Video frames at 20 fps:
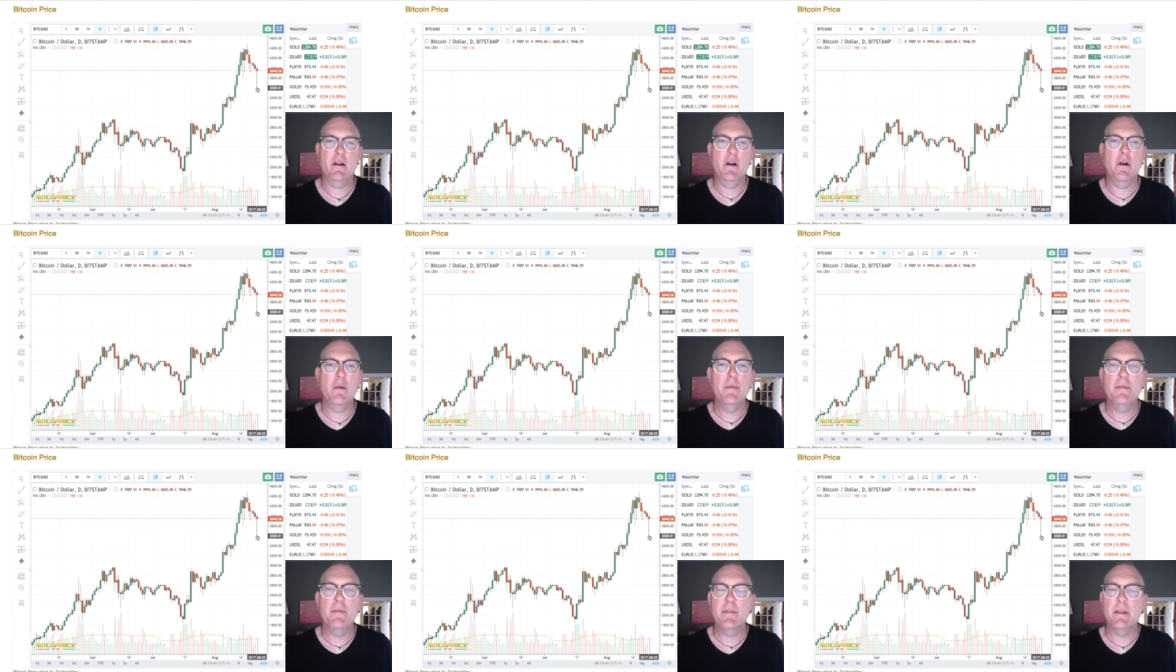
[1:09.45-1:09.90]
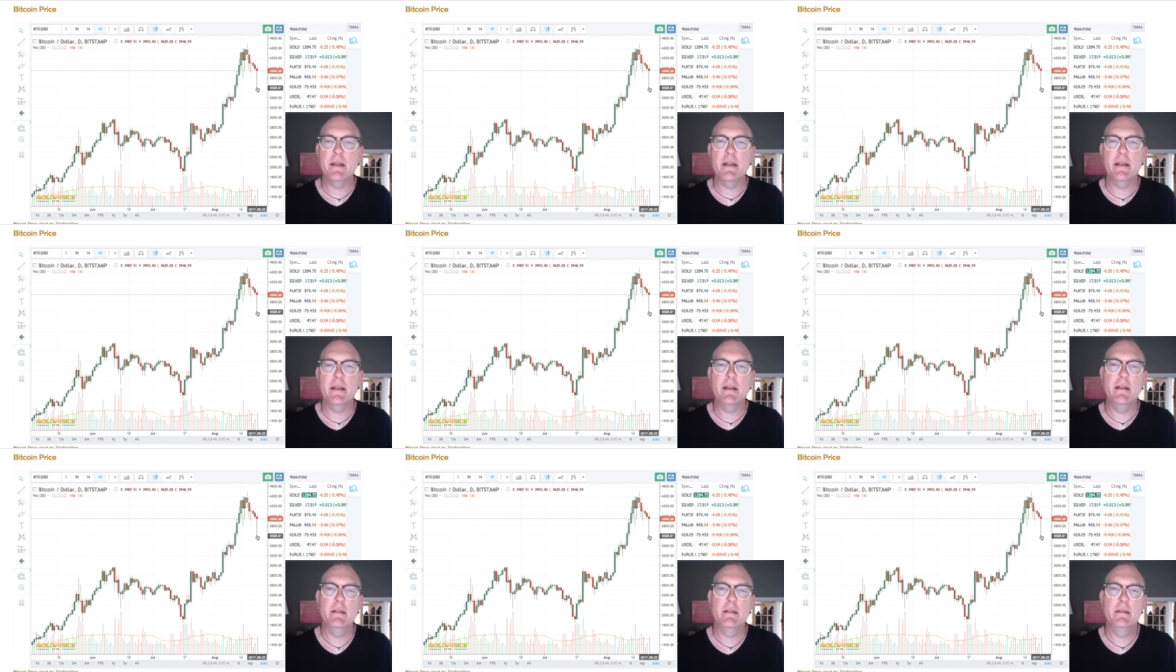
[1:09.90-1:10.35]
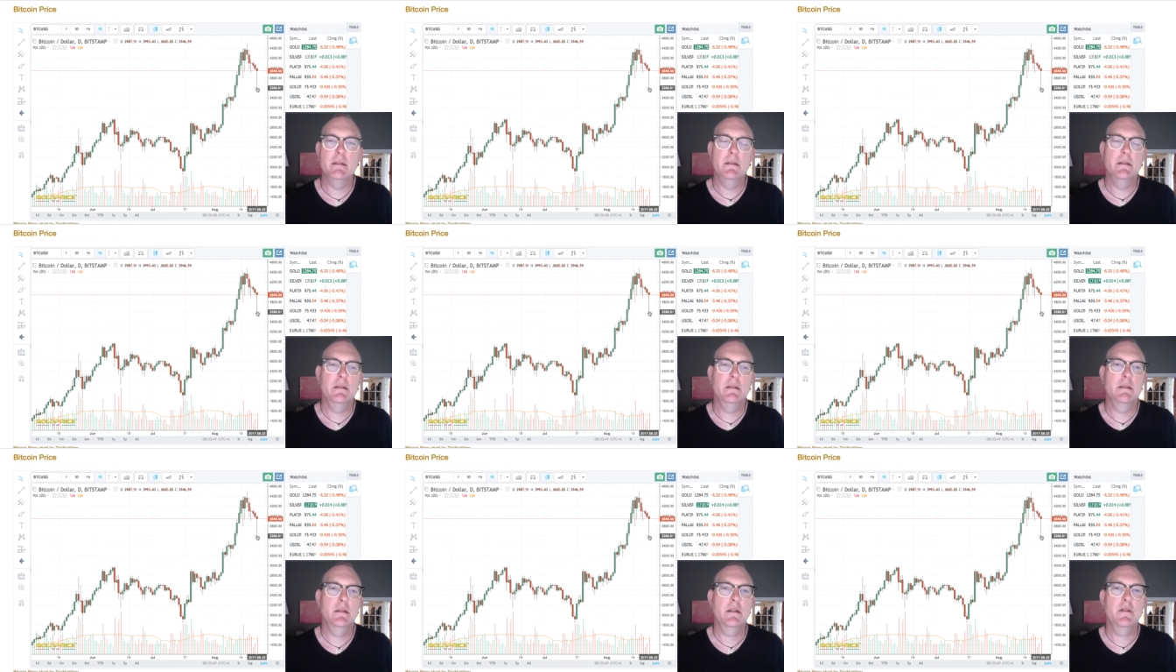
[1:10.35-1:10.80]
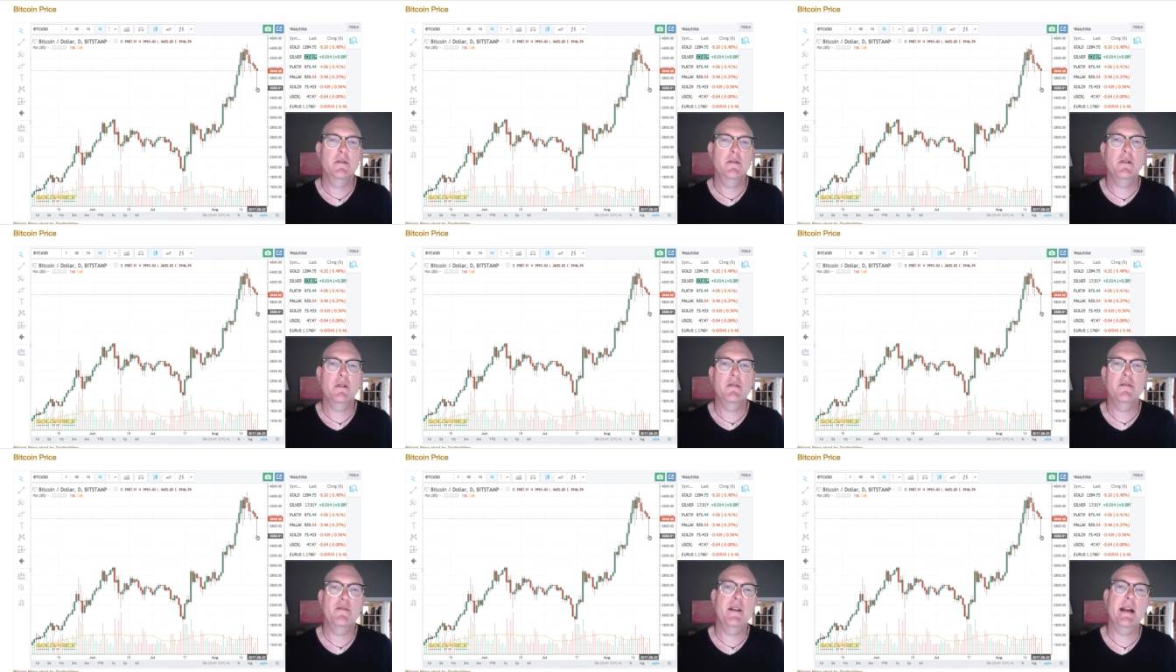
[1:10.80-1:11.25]
Hopefully,
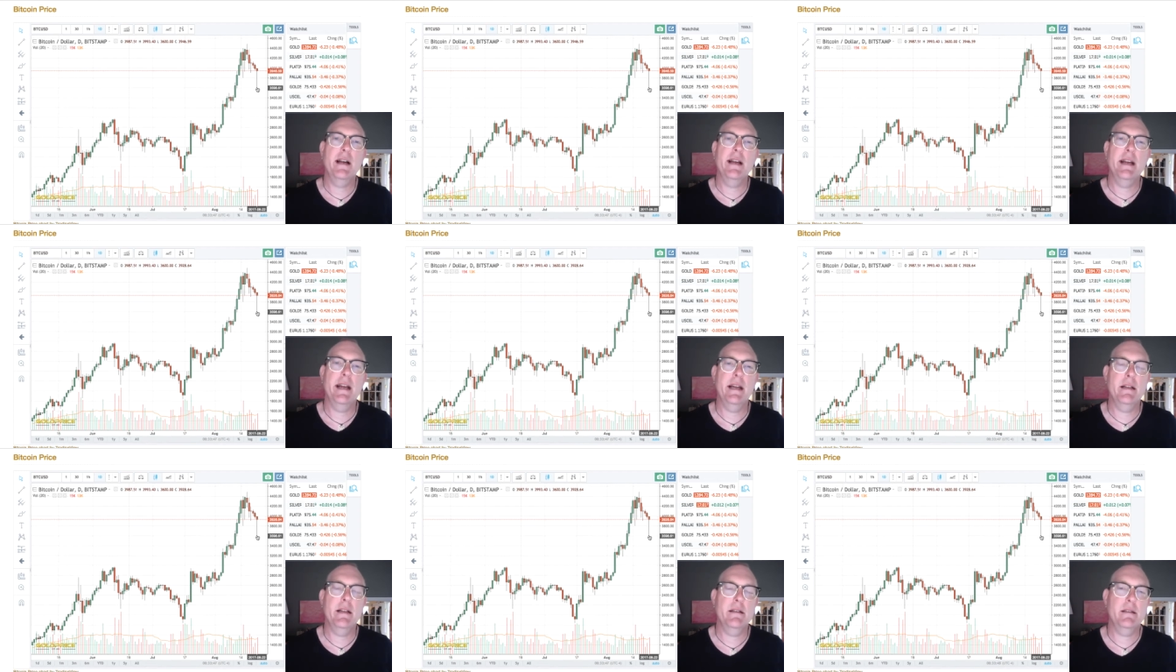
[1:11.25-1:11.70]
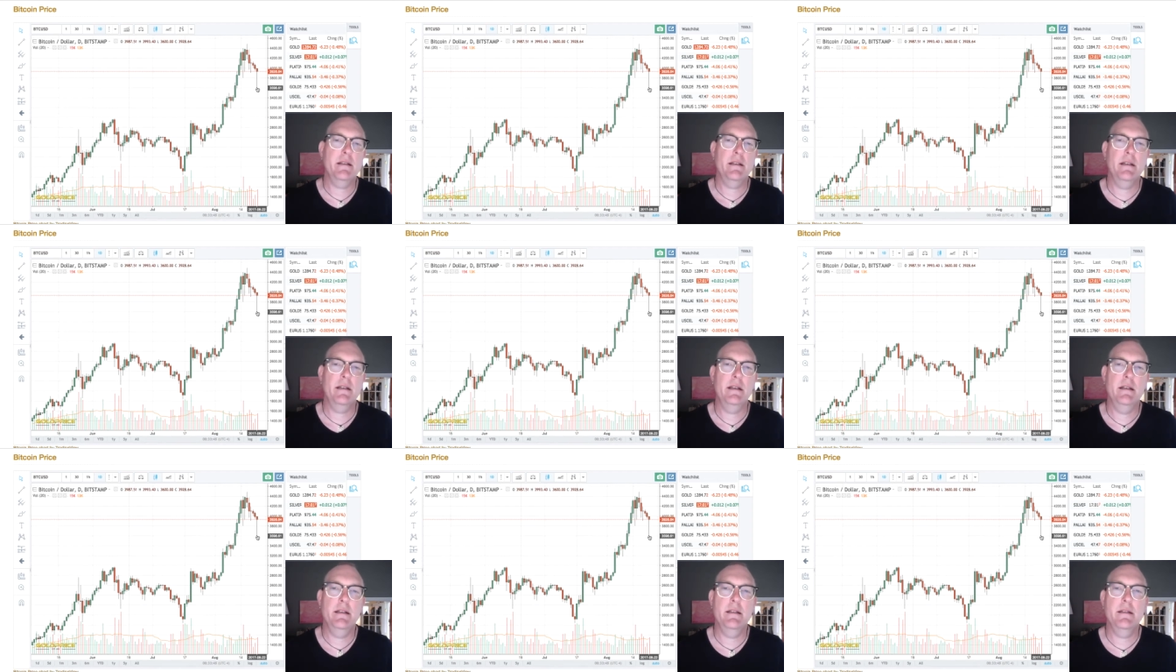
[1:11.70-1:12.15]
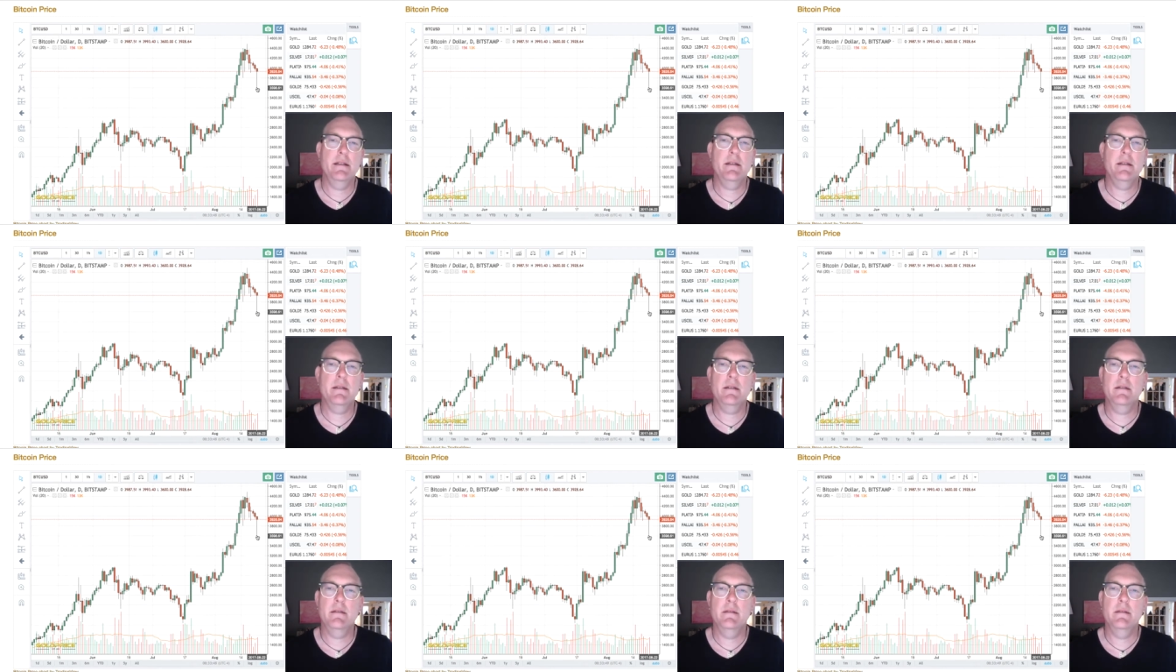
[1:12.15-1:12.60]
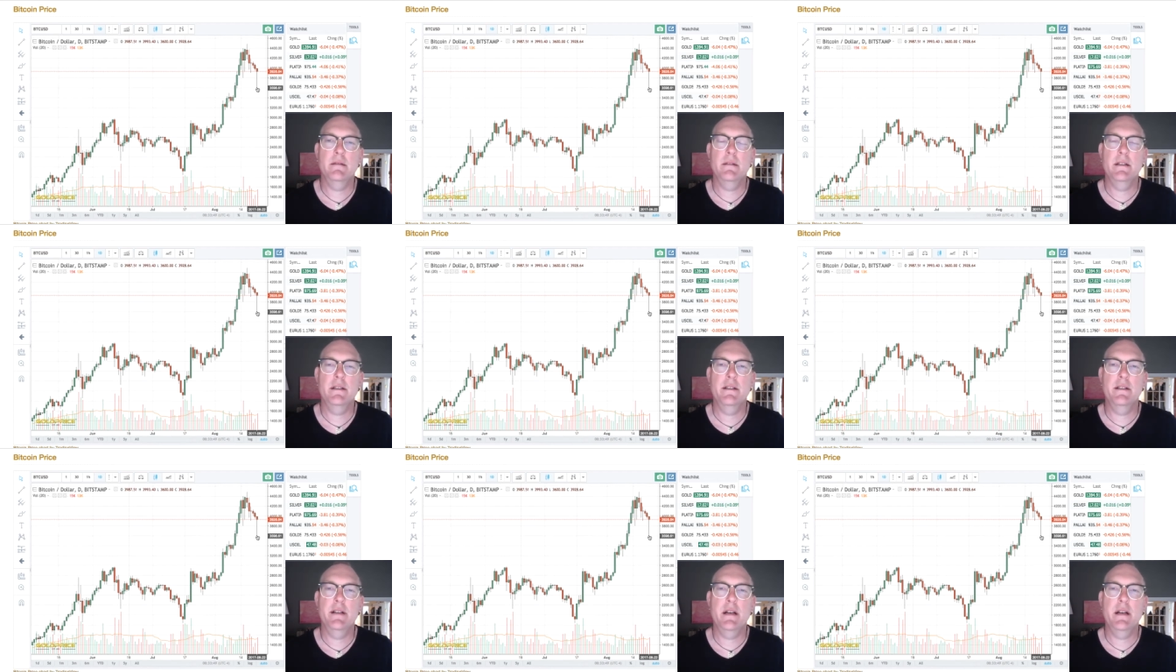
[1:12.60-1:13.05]
Control Finance is
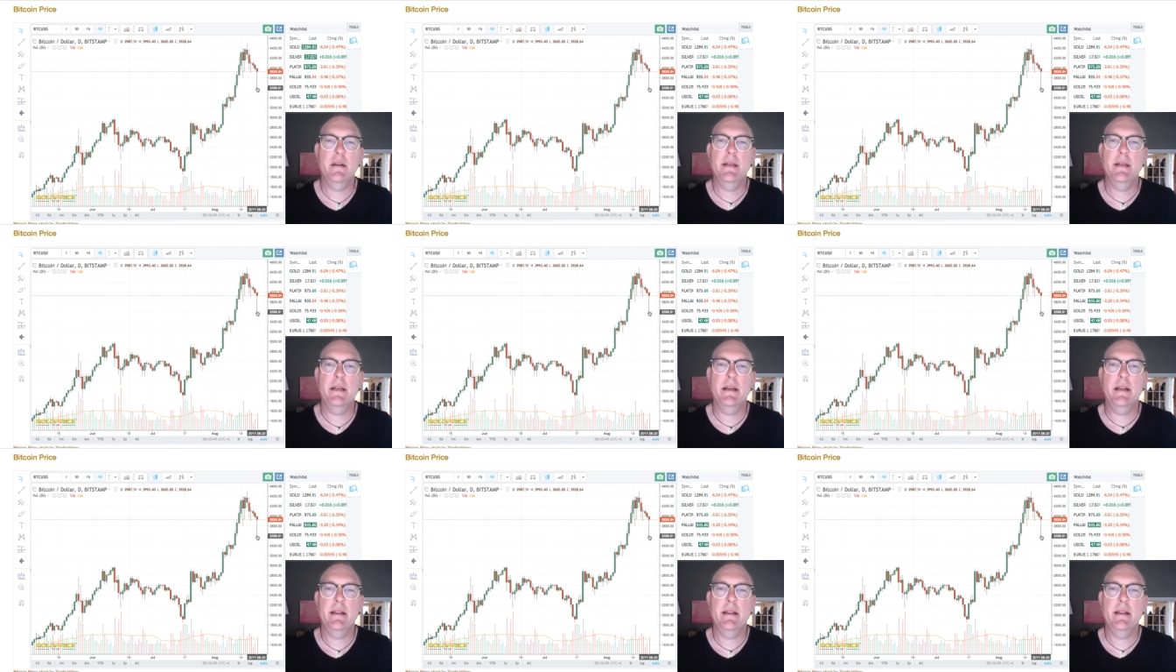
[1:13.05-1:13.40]
legitimate,